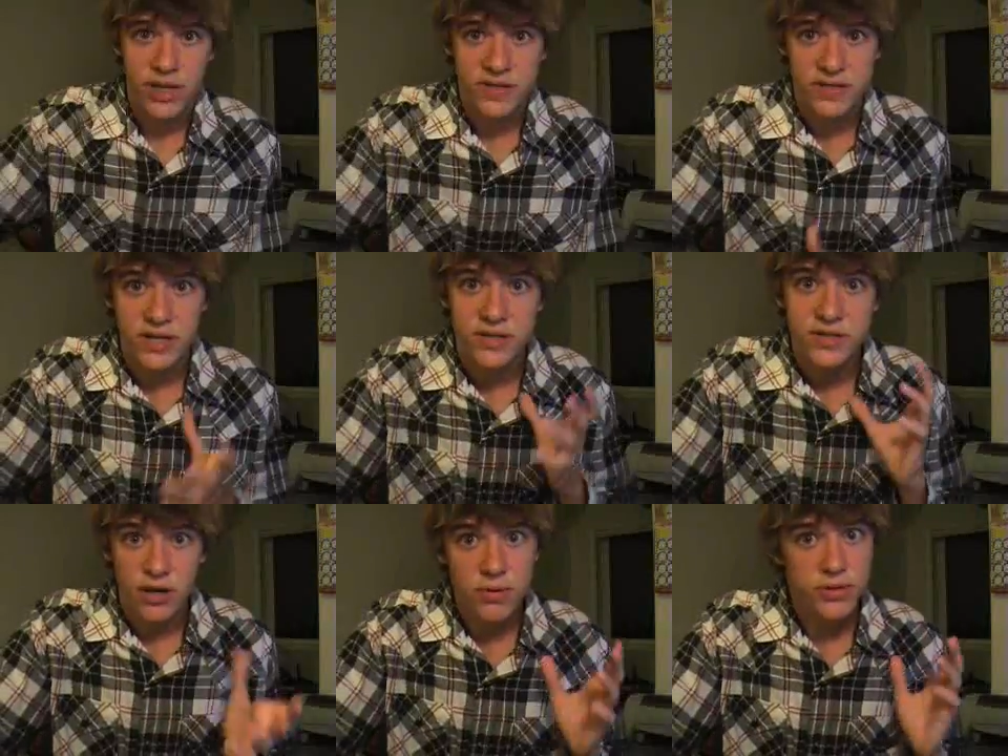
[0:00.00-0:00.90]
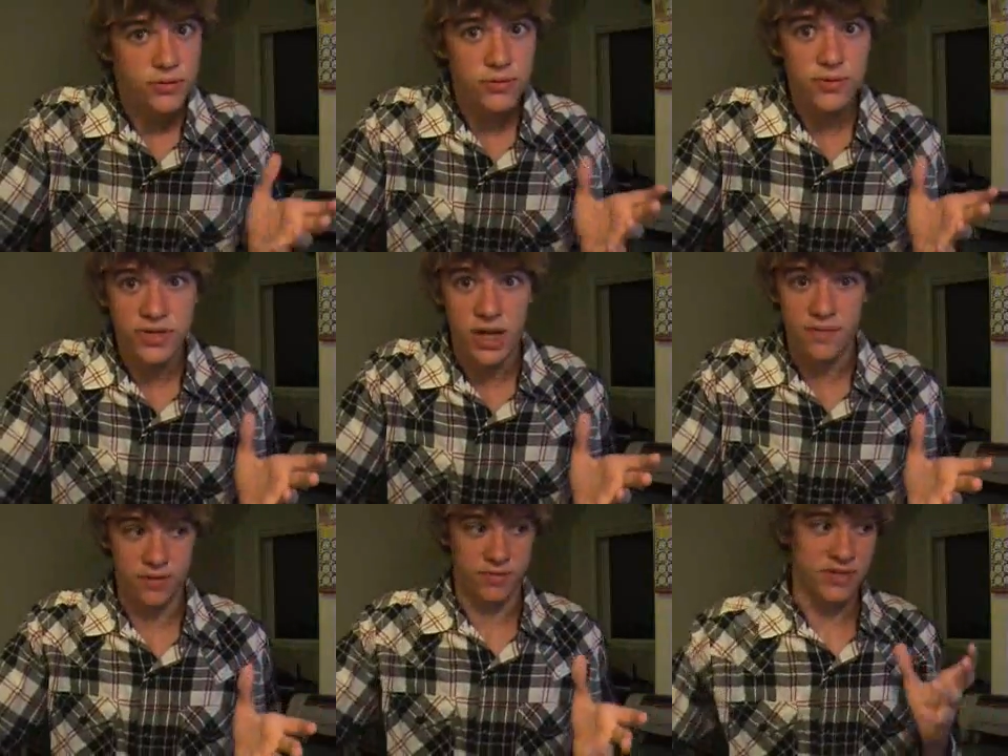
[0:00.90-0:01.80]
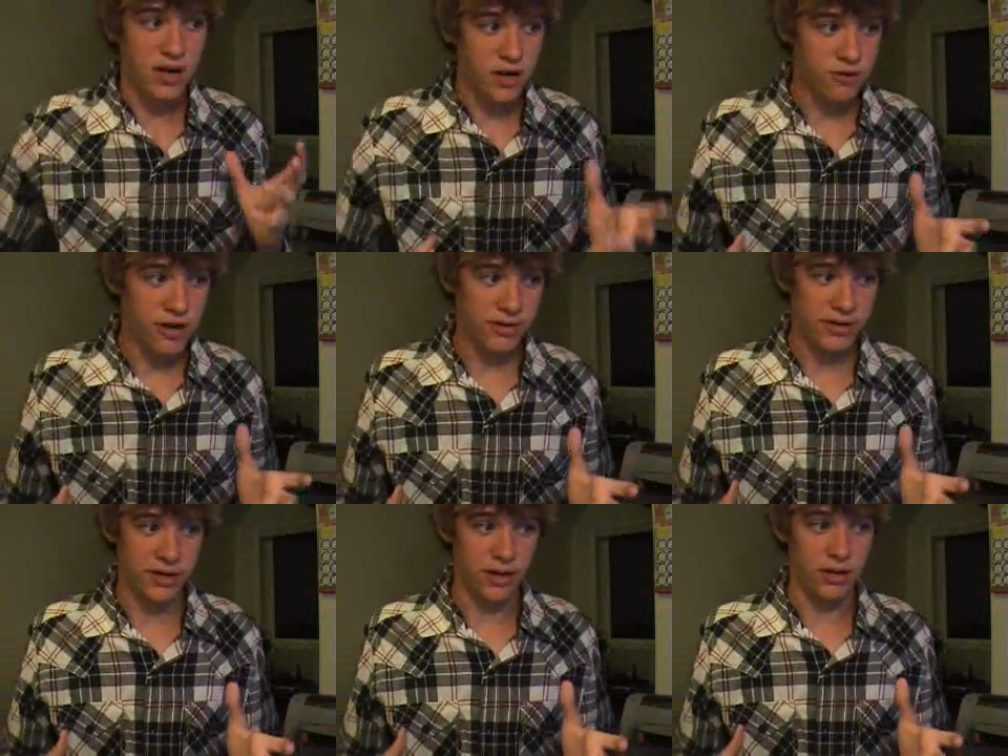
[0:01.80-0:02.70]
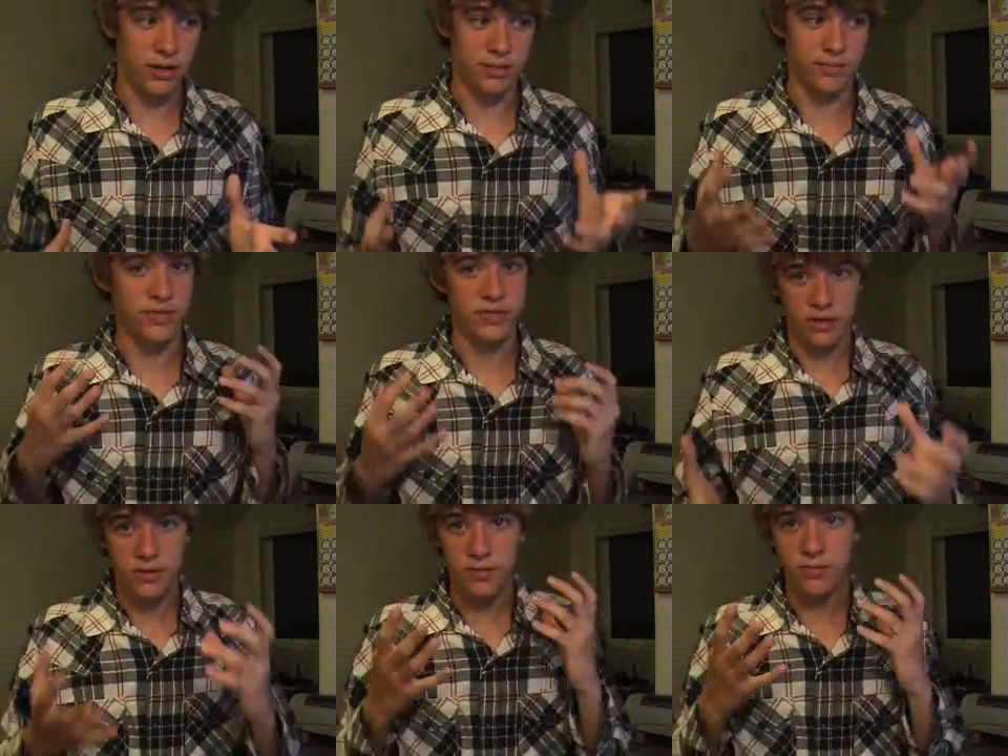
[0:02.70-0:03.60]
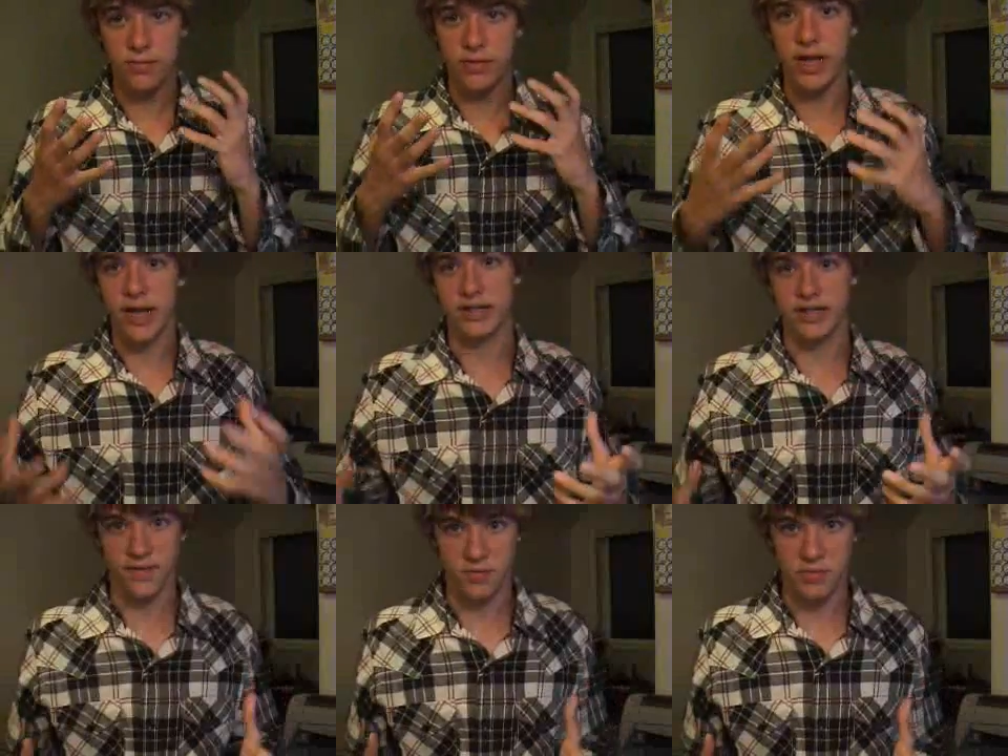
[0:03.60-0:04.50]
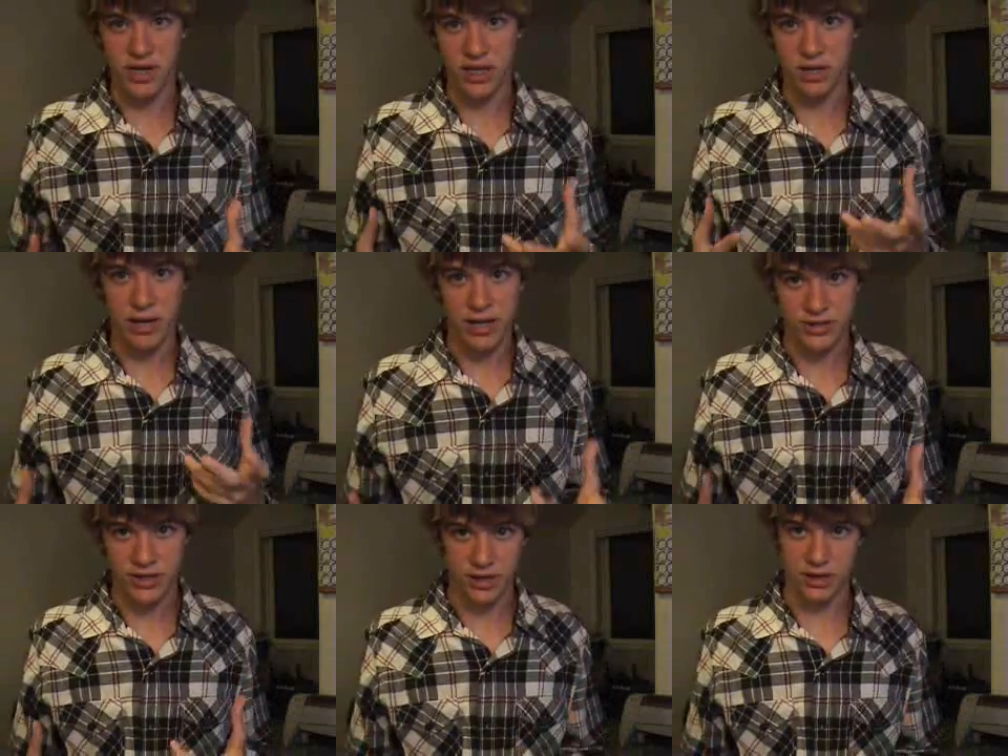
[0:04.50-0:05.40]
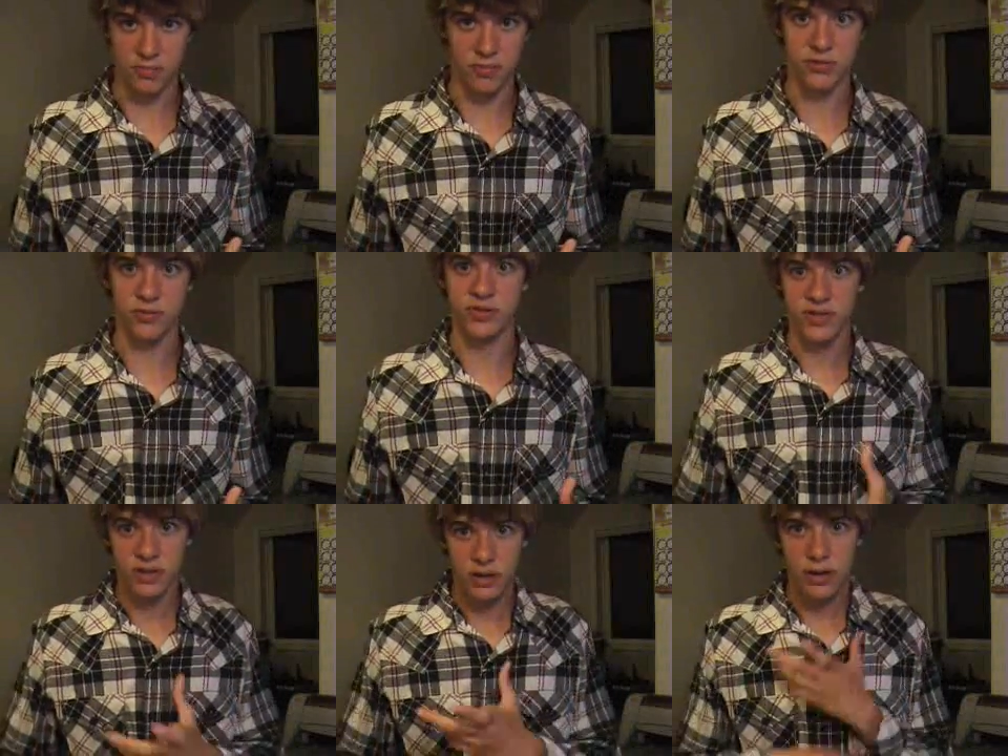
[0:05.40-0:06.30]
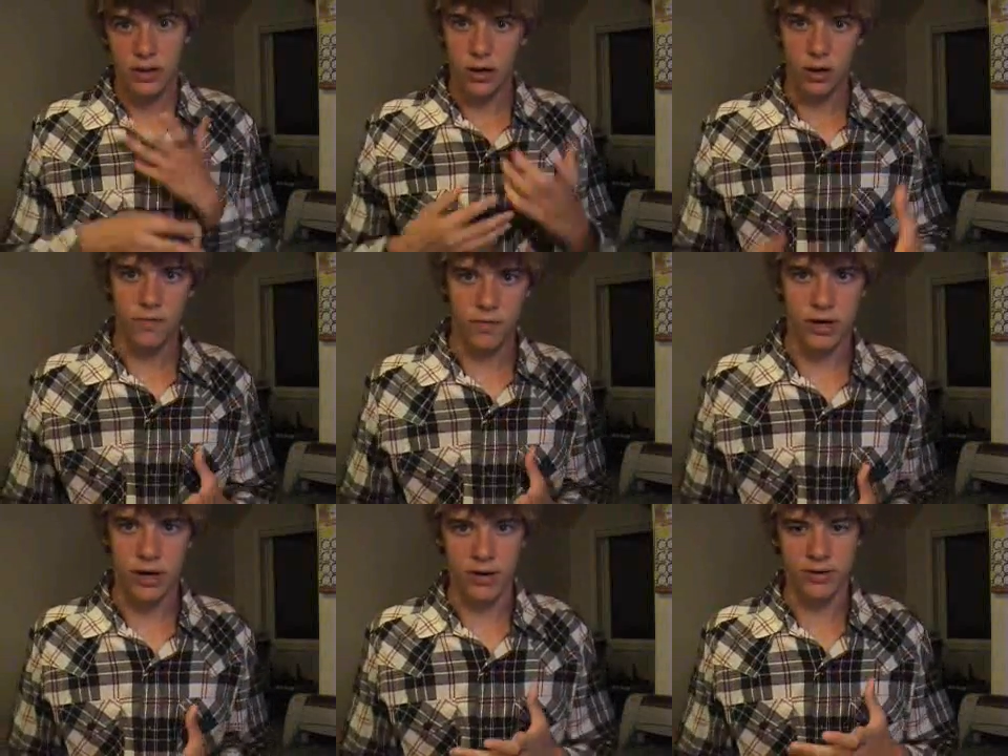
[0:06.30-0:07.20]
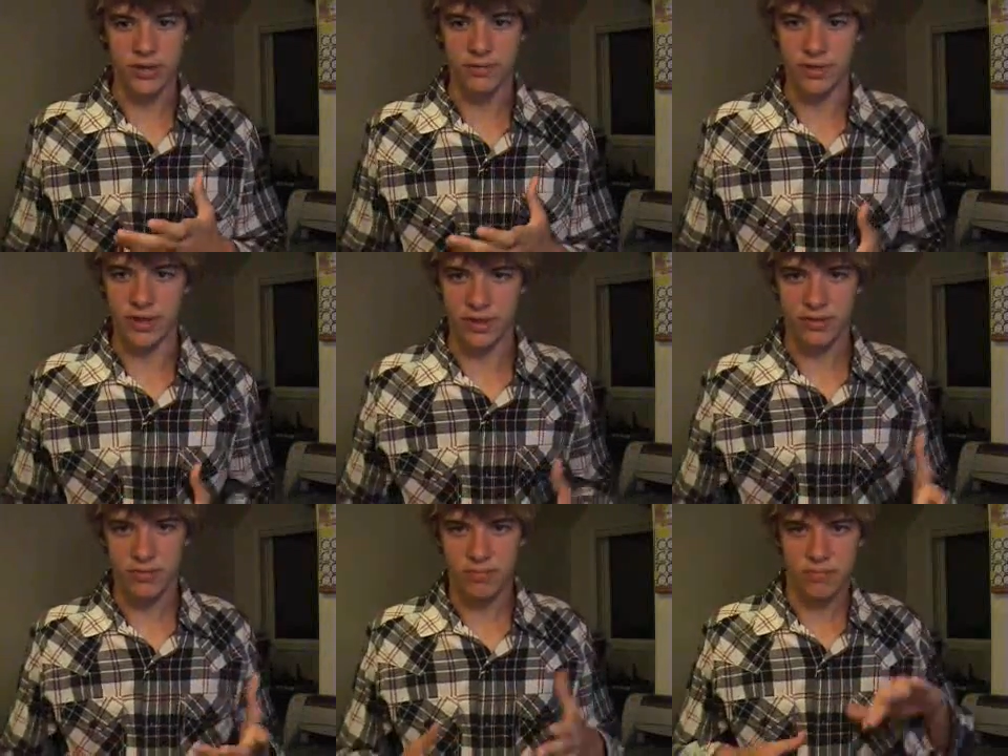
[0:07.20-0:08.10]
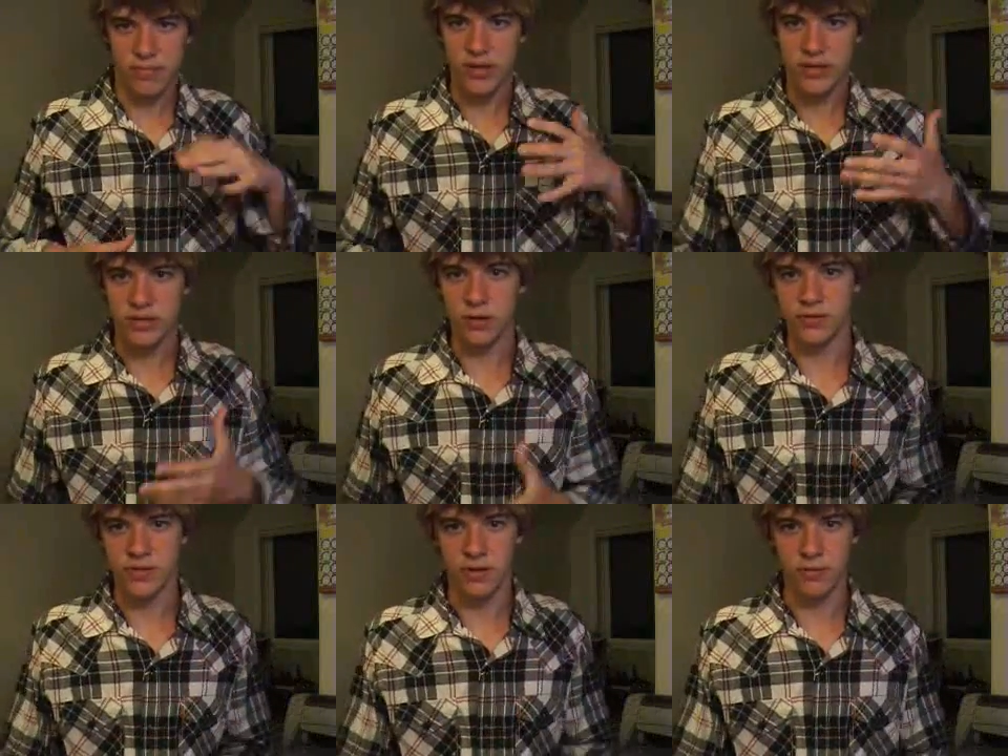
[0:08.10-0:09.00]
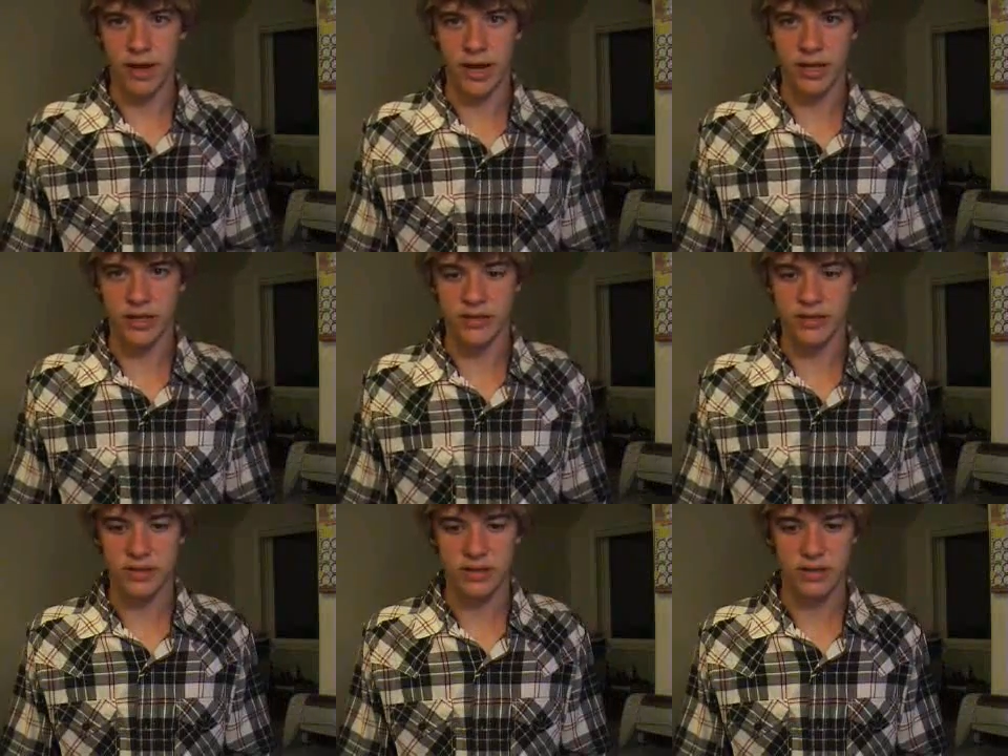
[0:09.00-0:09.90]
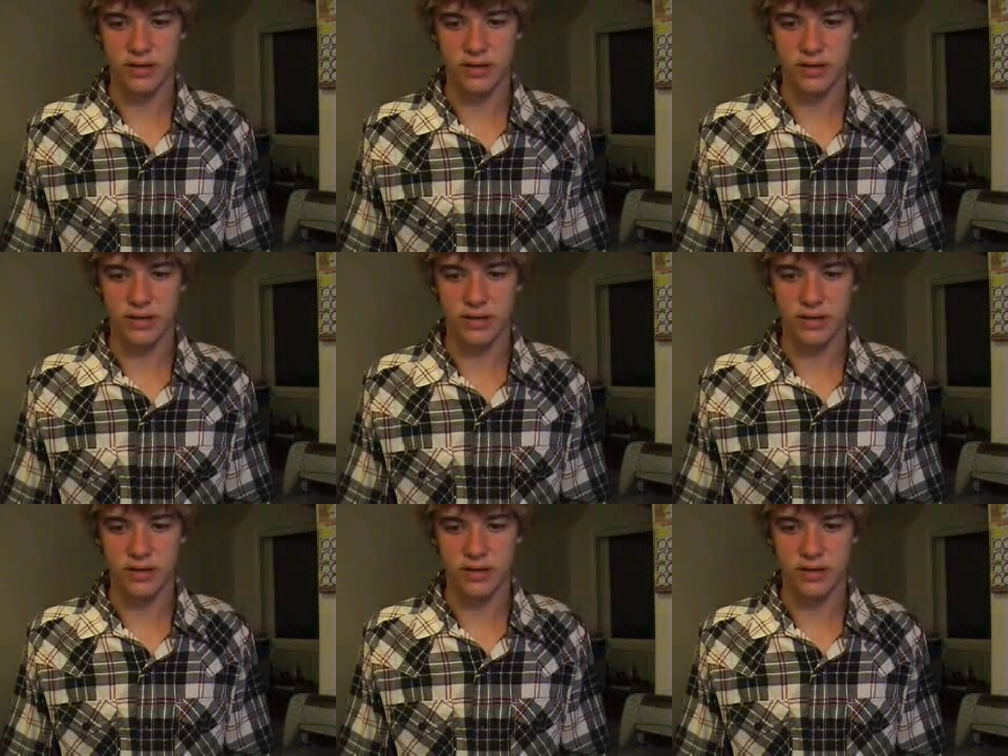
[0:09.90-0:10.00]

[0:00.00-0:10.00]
because it had so much cool stuff, and it was not crowded at all, and it was so nice after being in the Magic Kingdom, which was overcrowded with so-so rides.